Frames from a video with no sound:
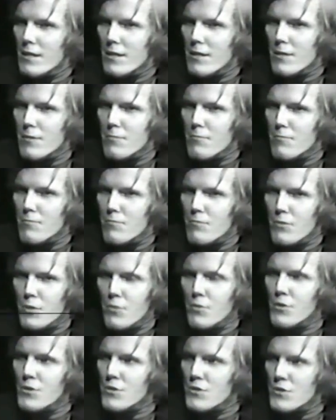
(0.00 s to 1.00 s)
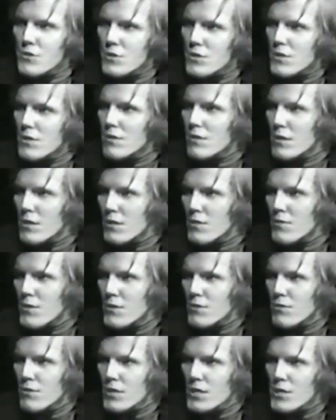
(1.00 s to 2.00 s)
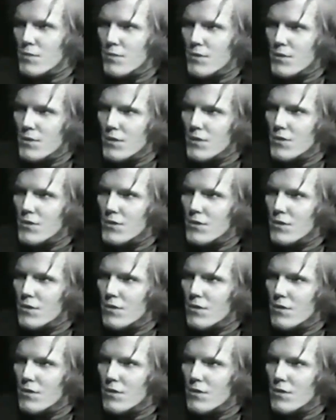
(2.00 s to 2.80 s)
the person's individual experience?